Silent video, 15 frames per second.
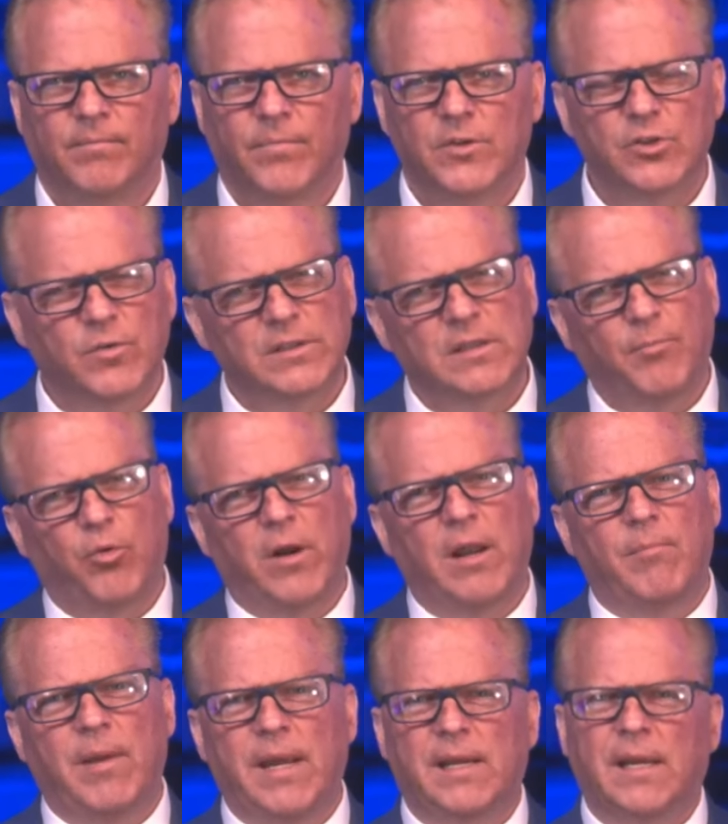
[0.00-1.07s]
So, what's the point of
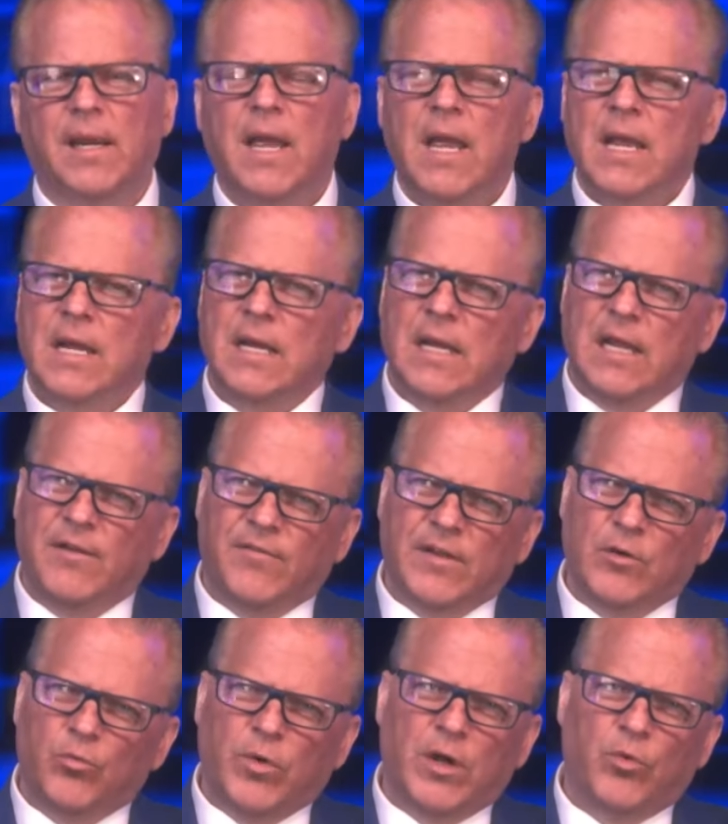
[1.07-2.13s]
making?
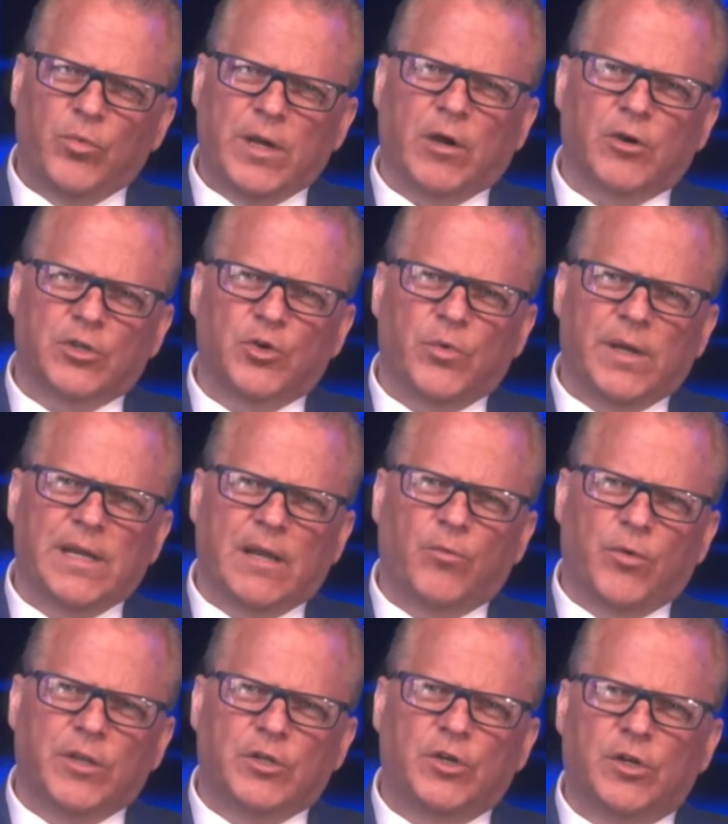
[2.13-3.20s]
Even when we are doing it
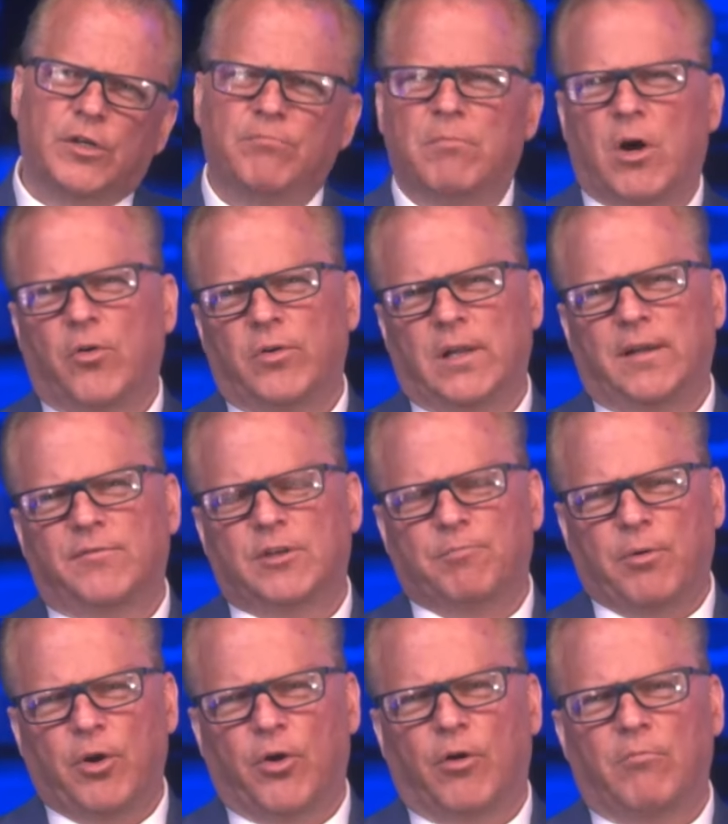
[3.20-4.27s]
with good motives,
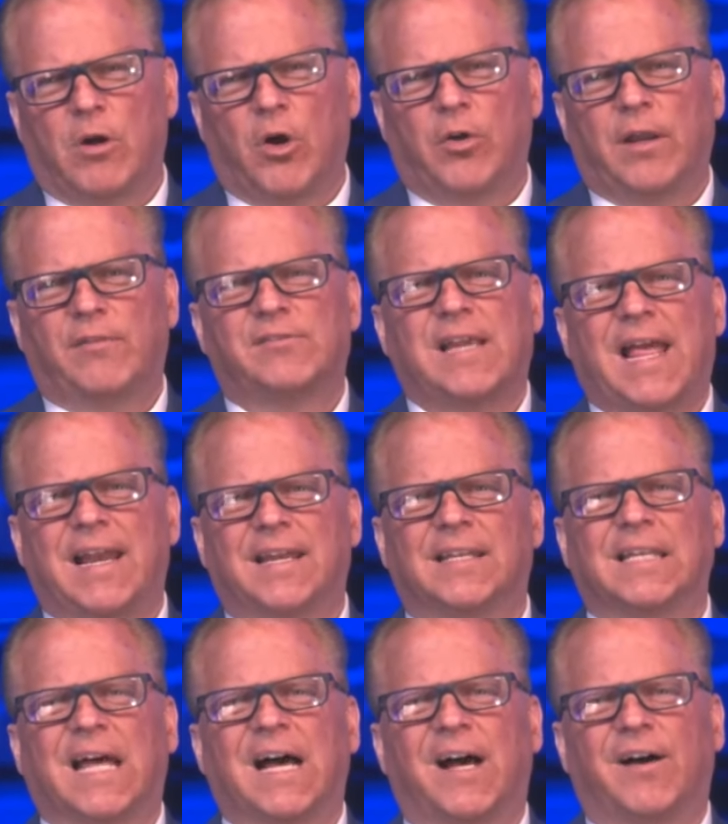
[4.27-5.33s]
pure motives, and in
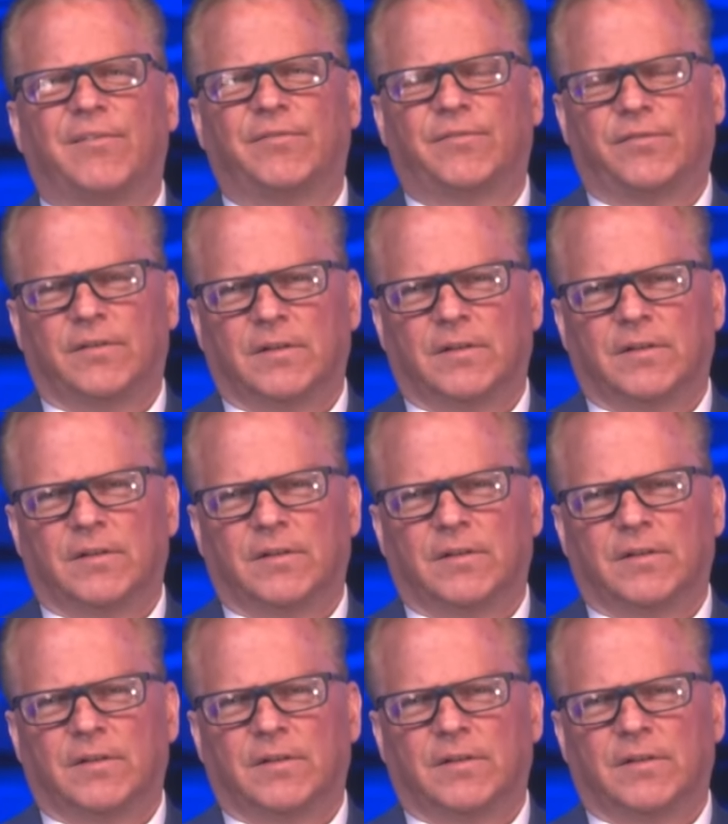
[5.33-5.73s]
love,